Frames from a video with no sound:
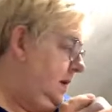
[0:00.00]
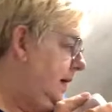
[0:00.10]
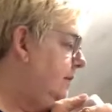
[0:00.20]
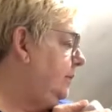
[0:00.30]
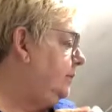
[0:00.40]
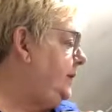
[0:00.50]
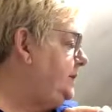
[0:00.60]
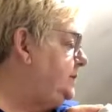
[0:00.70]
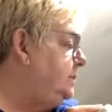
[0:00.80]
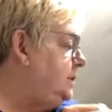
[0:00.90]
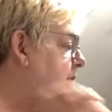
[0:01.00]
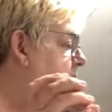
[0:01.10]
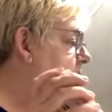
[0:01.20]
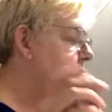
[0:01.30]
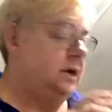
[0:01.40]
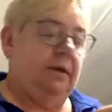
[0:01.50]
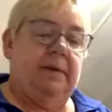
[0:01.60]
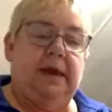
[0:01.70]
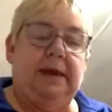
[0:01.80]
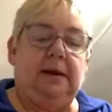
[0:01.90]
How are we doing on time?
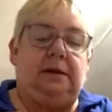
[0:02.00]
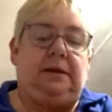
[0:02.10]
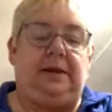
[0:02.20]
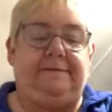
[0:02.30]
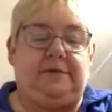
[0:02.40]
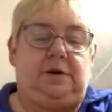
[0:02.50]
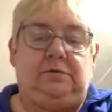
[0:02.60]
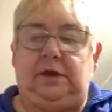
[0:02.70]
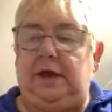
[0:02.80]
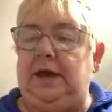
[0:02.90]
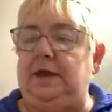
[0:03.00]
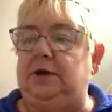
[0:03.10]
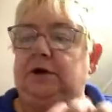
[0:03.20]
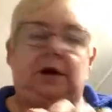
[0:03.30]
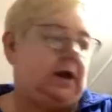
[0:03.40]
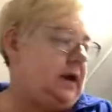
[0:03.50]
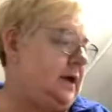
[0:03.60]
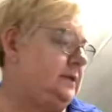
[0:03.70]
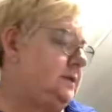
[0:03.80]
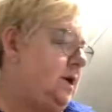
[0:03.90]
8:11. Okay, good. I
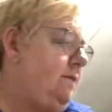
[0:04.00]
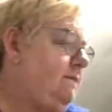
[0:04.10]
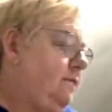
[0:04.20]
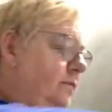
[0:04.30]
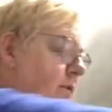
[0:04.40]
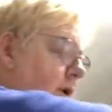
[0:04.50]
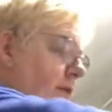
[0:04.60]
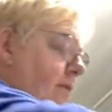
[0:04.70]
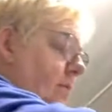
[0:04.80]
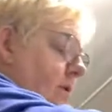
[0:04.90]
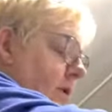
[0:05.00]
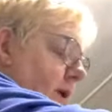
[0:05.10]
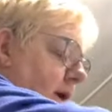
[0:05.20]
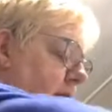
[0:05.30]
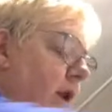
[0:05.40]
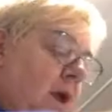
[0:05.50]
got time for another one yet.